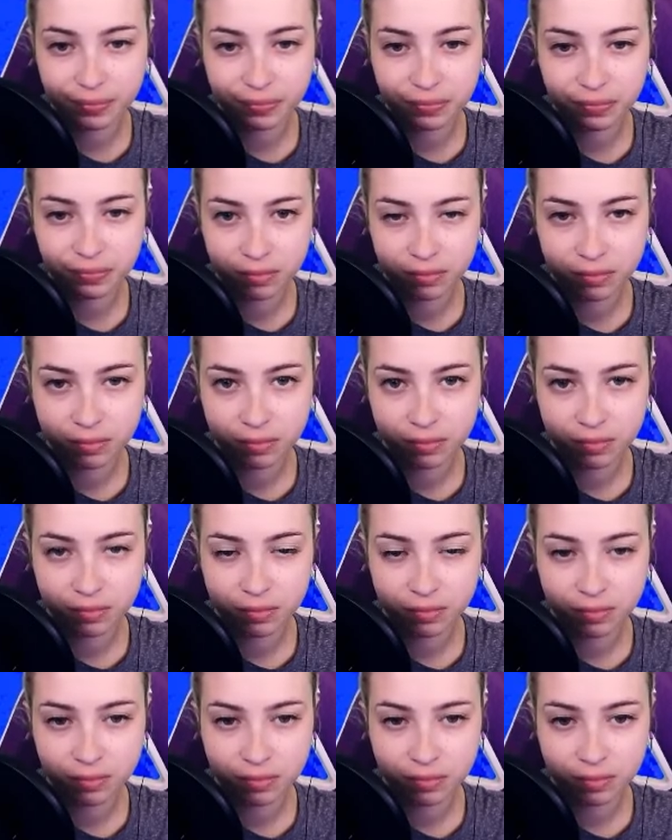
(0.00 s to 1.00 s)

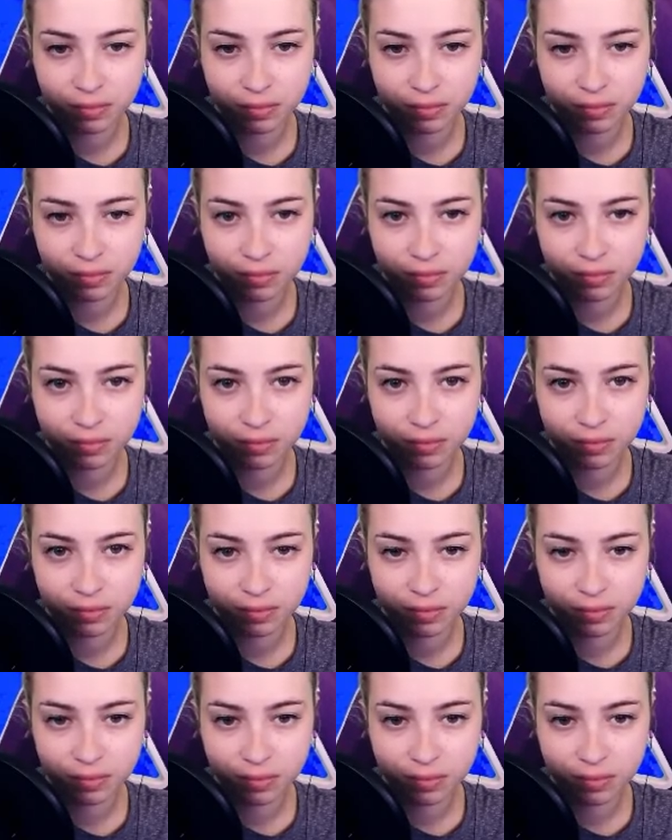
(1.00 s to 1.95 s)
No one is speaking in this clip.